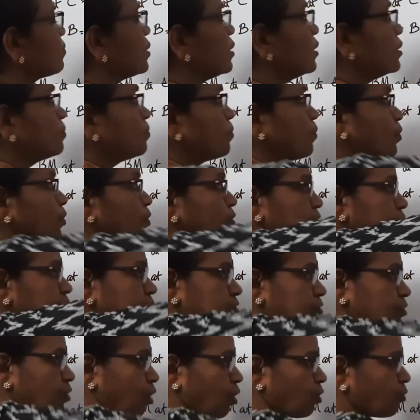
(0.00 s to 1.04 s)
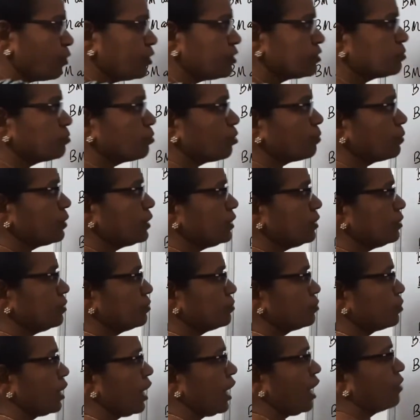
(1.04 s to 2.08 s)
It produces clockwise
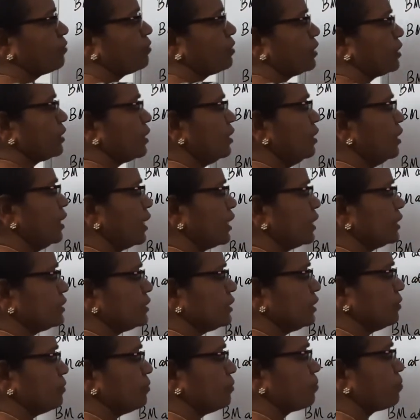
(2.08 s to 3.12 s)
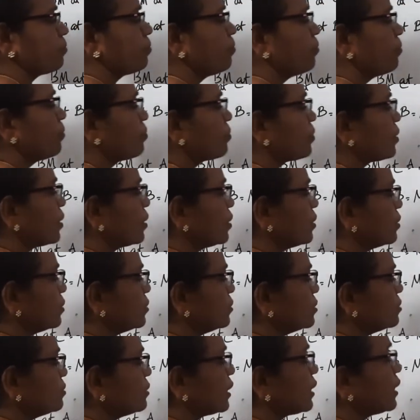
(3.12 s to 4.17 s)
moment, so I have written negative.
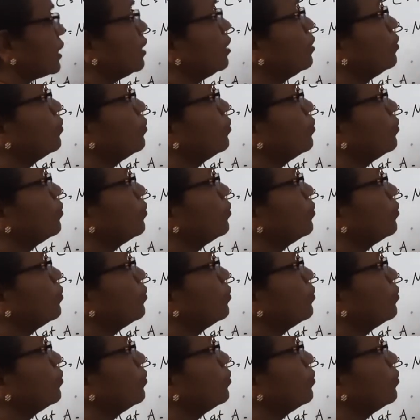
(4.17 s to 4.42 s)
The second